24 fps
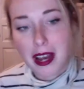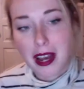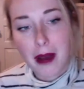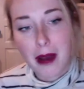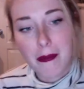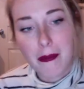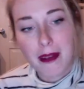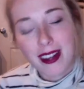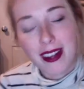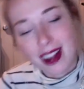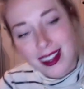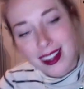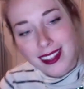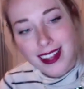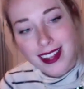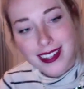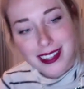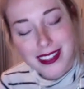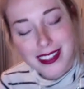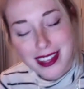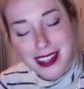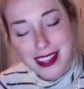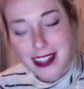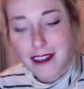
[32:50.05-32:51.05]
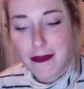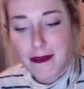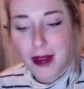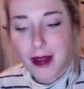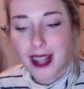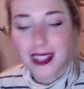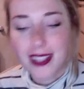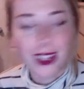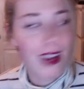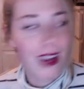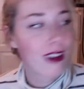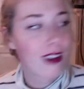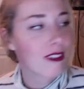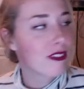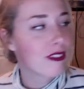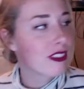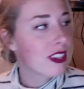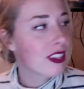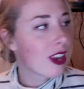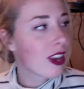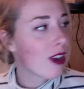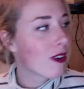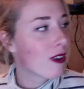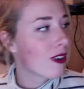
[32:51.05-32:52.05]
and I like to think of myself, you
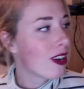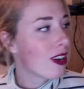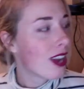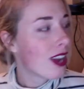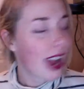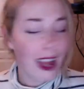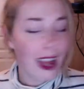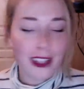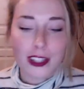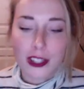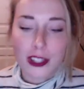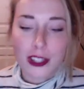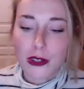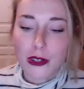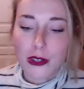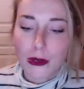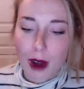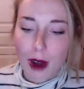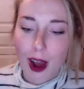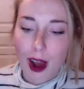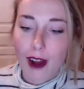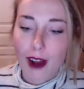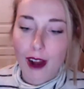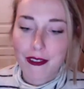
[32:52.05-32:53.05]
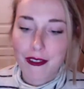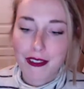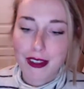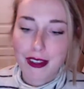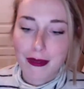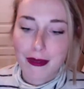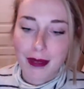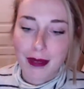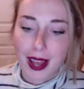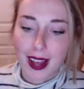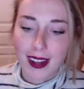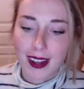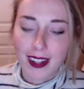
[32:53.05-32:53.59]
know, as a strong female.